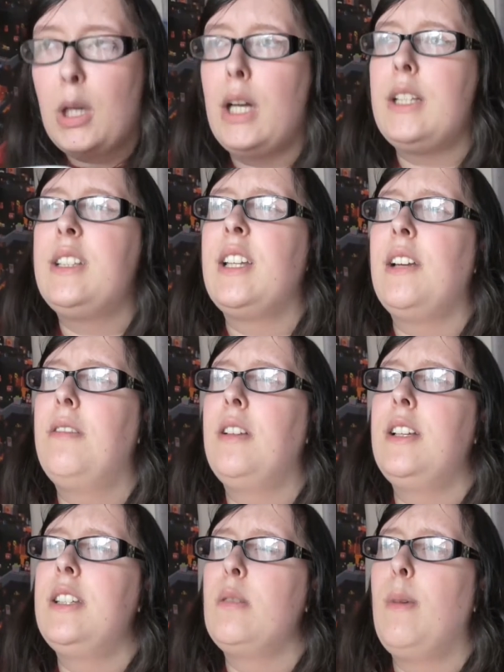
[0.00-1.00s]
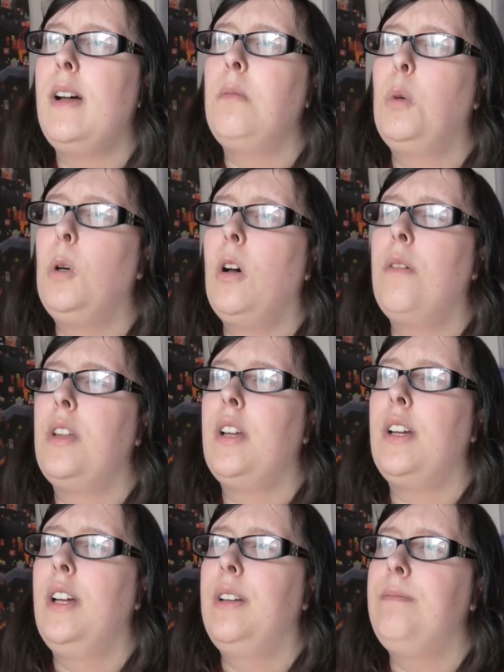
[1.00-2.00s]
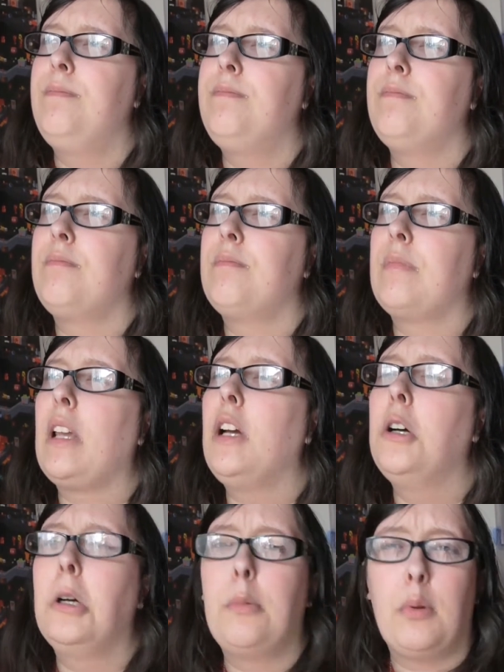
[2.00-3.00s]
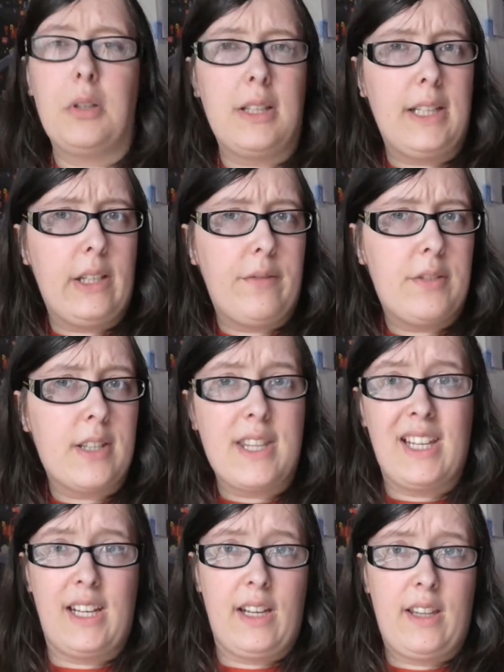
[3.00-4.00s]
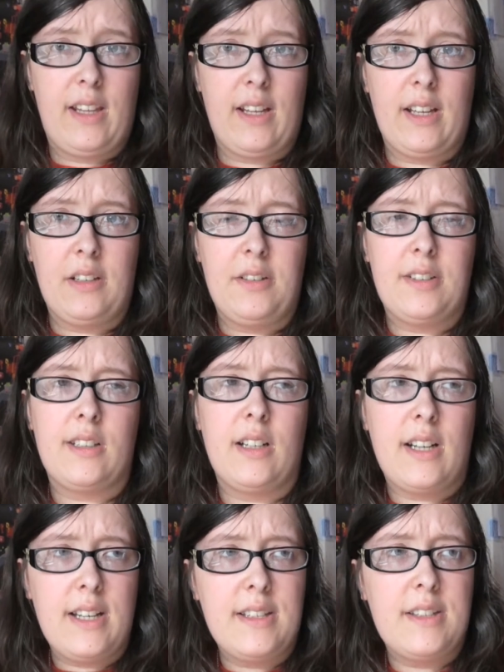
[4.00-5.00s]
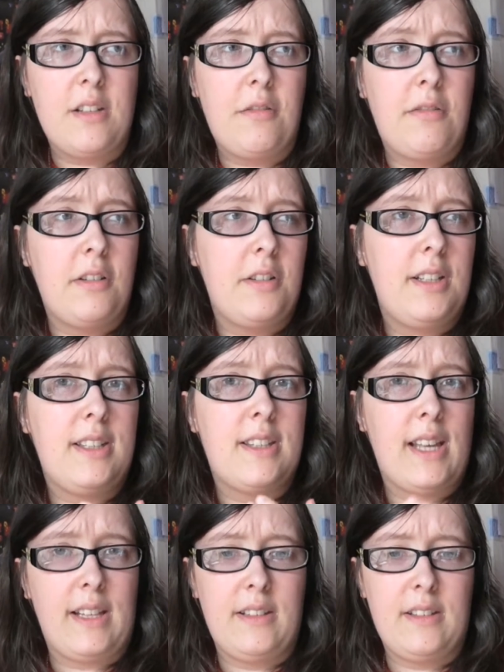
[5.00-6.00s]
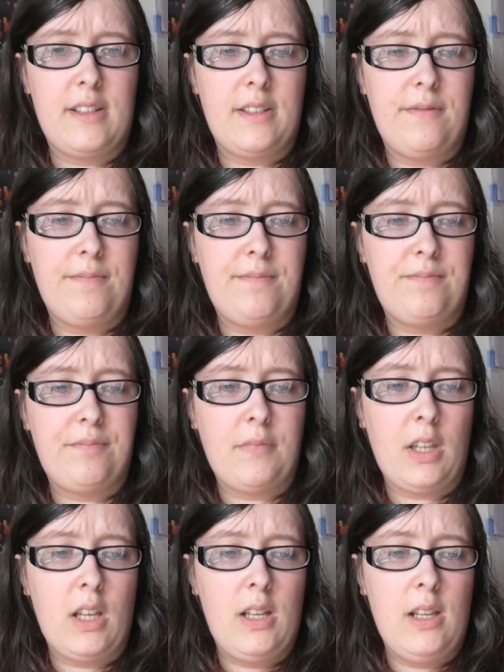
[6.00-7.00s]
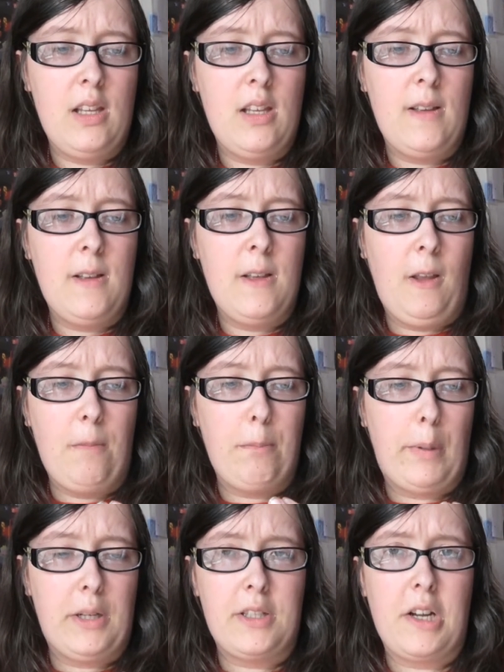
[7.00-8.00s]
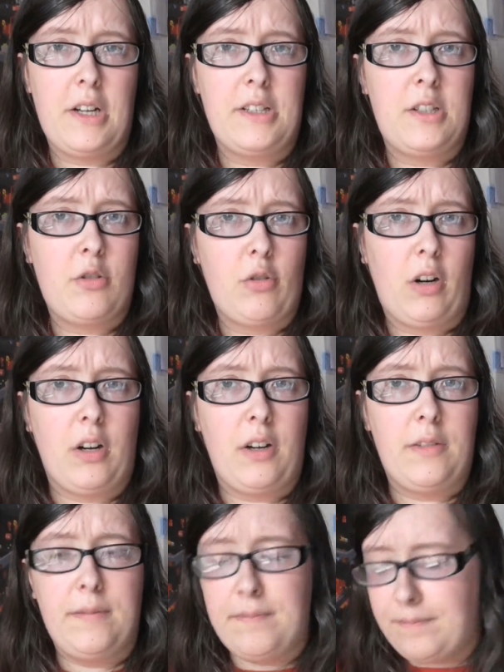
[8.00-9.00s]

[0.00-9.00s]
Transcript: But I definitely smell more of the herbal leaves than anything else. There is the fruity scents, but it's not as strong.